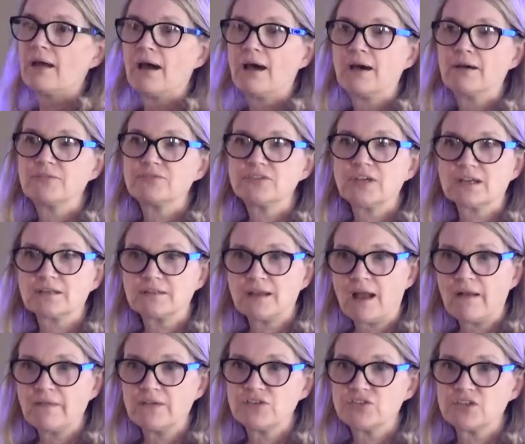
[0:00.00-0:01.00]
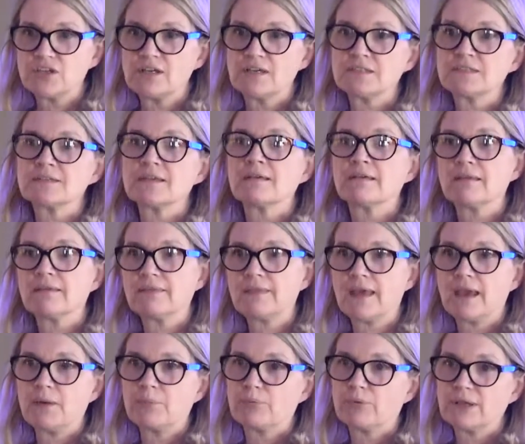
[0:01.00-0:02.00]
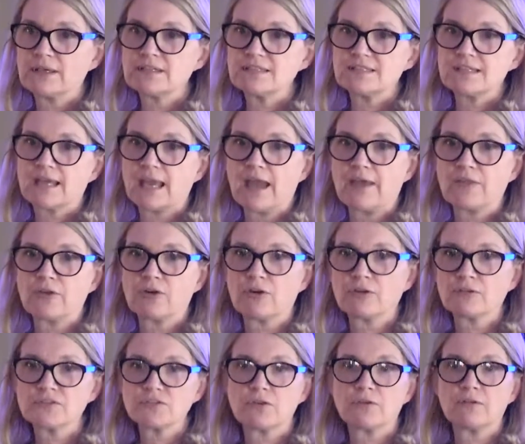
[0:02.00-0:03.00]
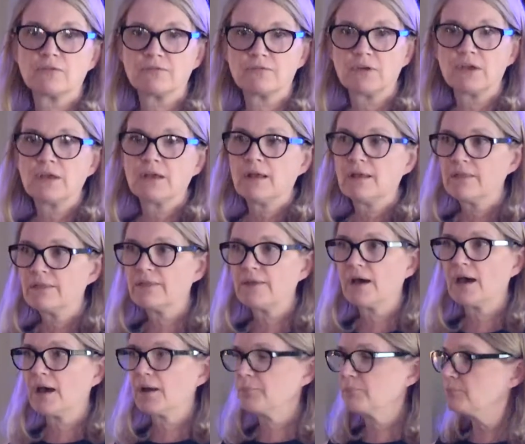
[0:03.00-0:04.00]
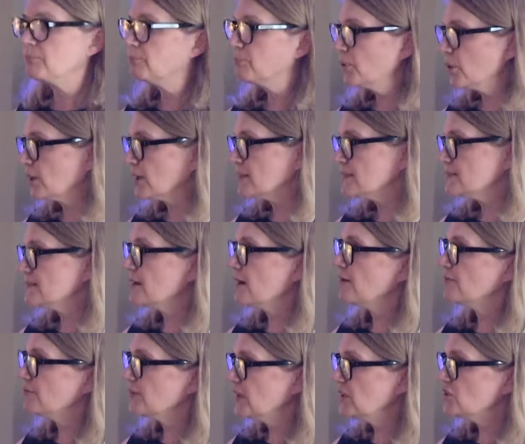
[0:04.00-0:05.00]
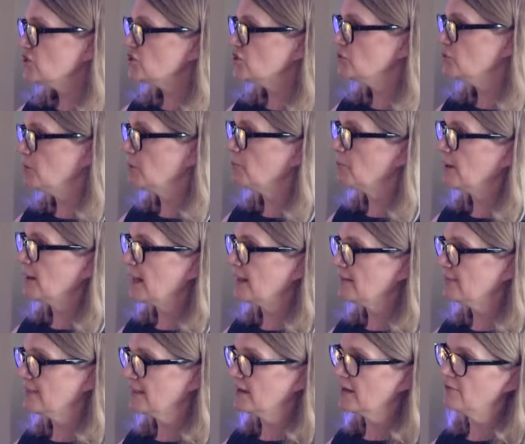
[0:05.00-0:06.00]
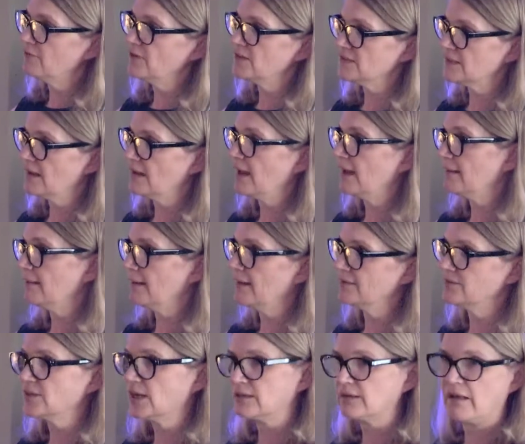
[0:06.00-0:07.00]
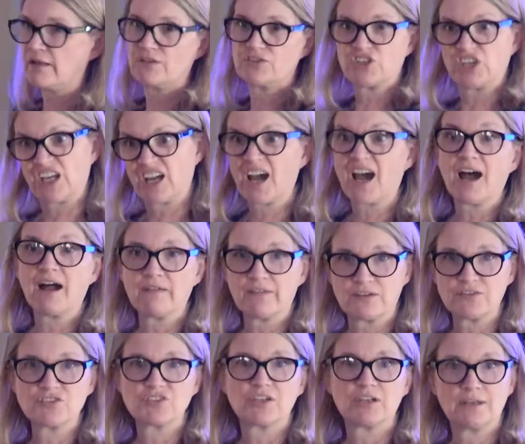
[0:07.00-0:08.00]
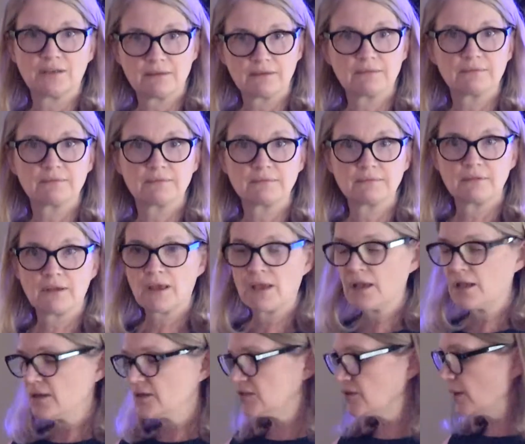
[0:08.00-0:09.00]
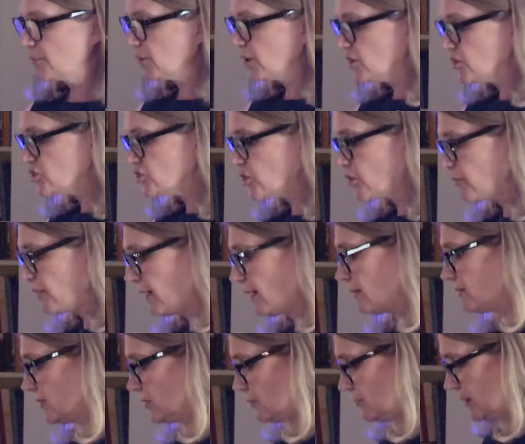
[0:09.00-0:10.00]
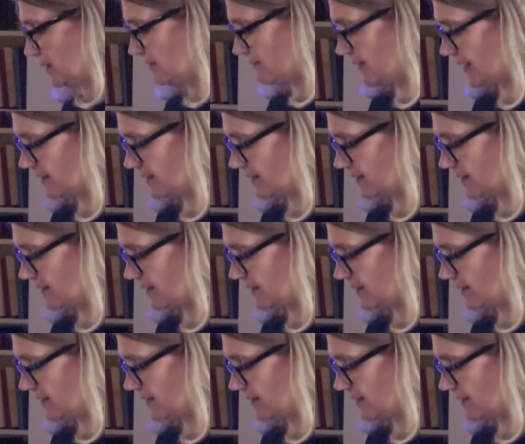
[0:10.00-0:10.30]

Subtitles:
of technologies that brings together sort of the book itself into what I think of as a technology ecology. So I'm going to show a little bit of